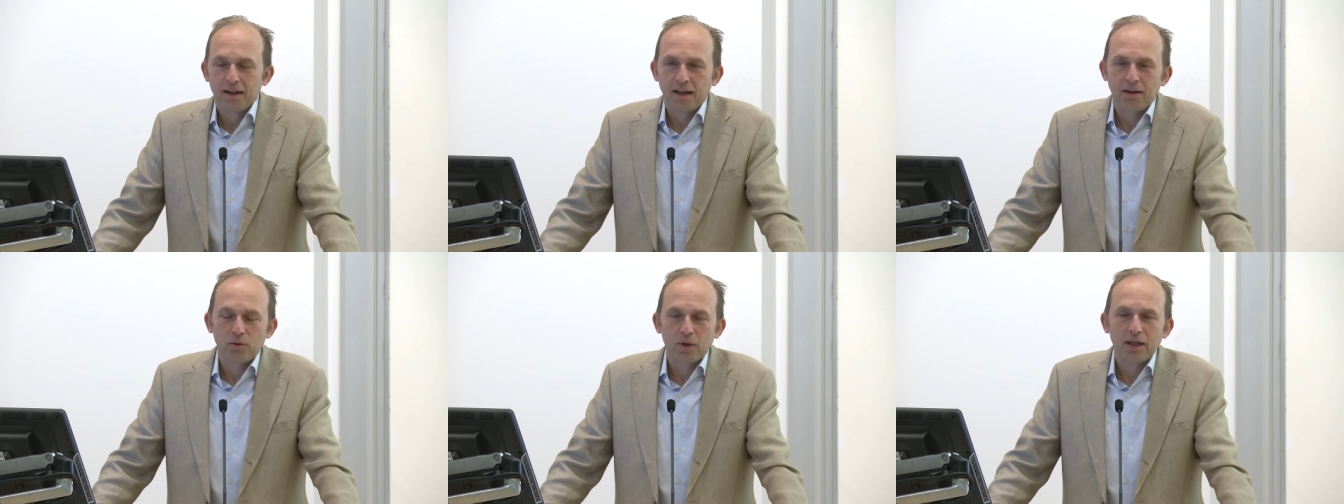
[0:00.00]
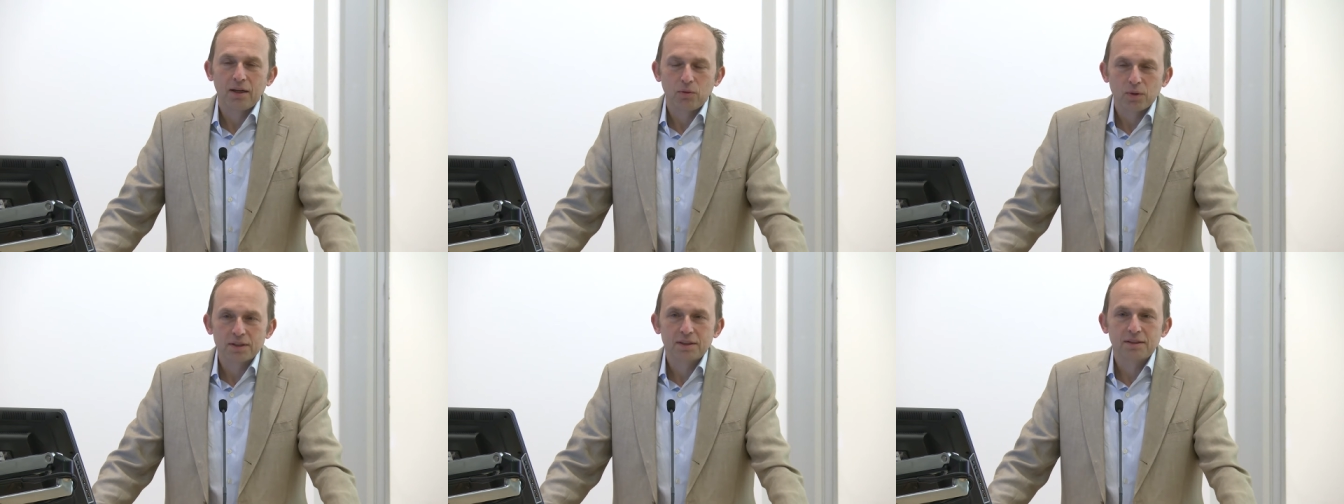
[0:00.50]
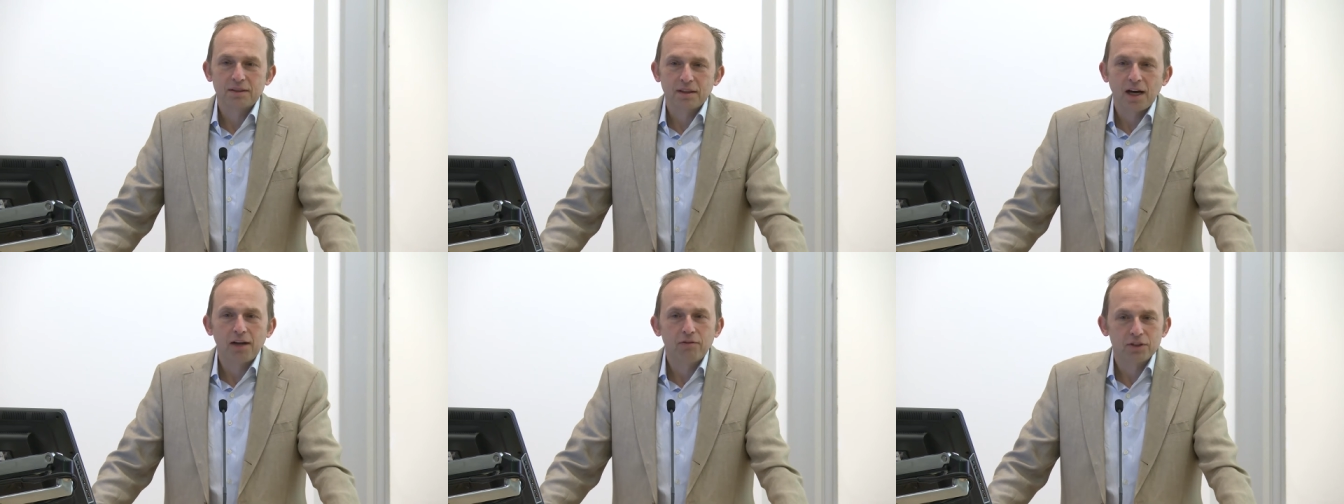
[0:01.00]
It, it was
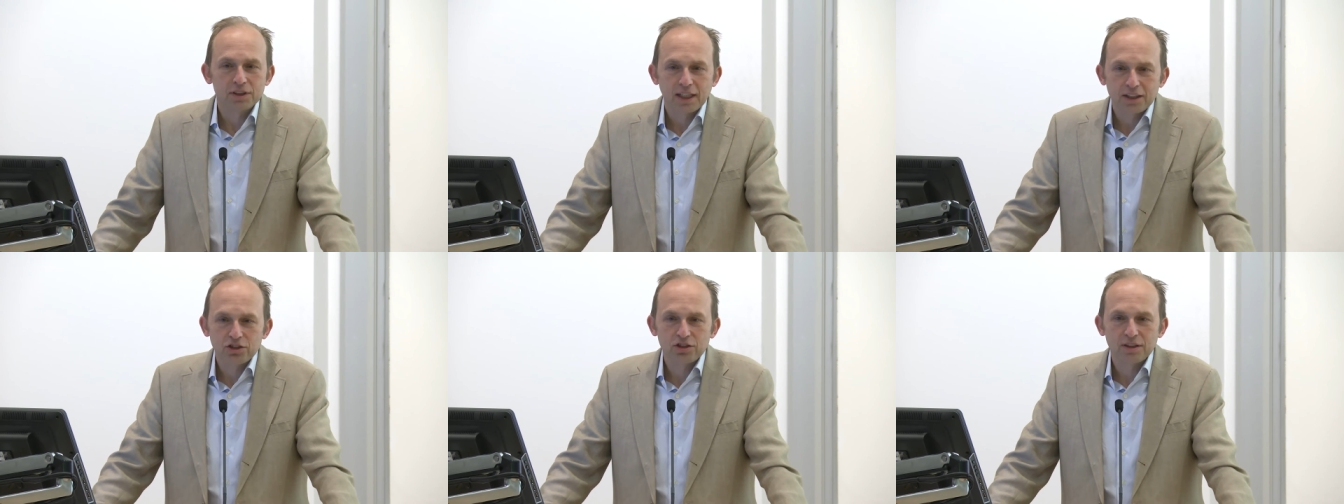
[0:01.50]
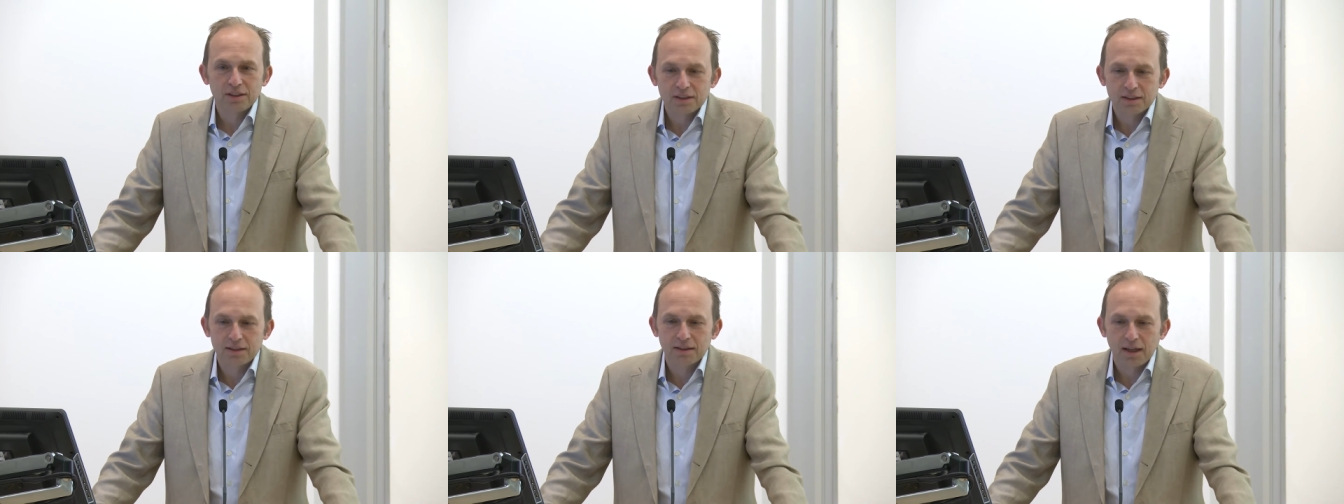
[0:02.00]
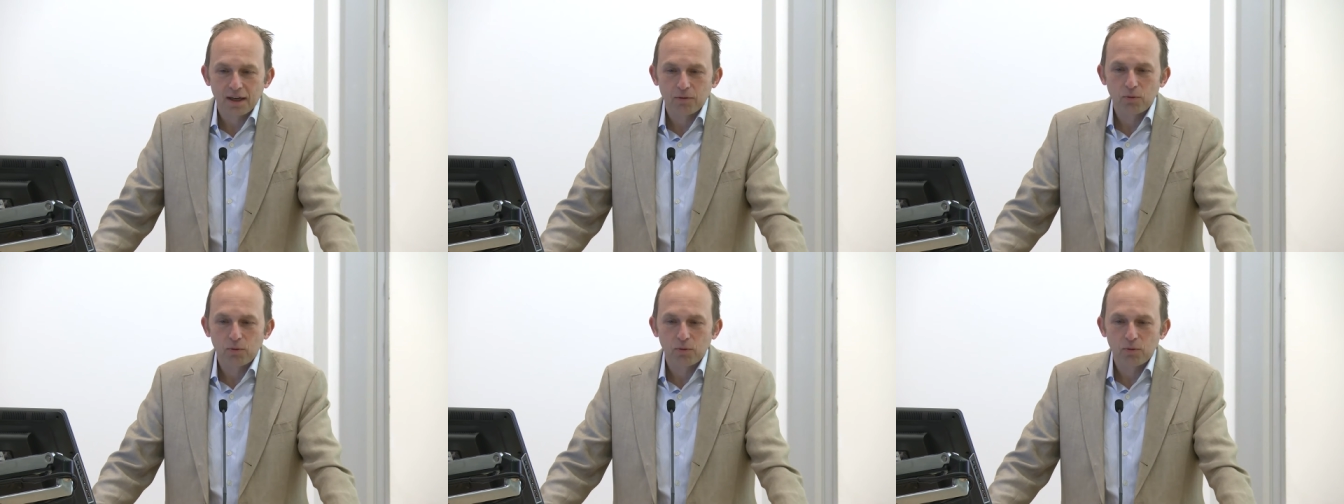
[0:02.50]
conversations uh,